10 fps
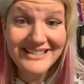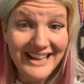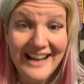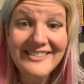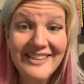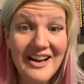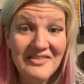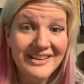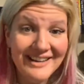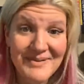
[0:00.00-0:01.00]
I
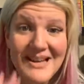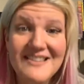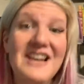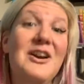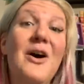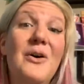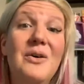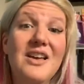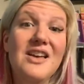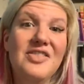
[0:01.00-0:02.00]
love it because I know
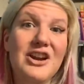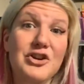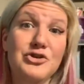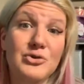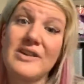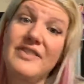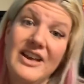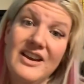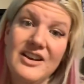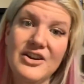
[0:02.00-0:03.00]
that you're
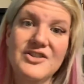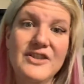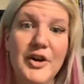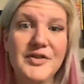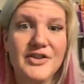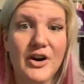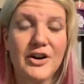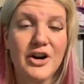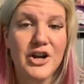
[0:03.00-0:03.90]
driven, you're a self-starter.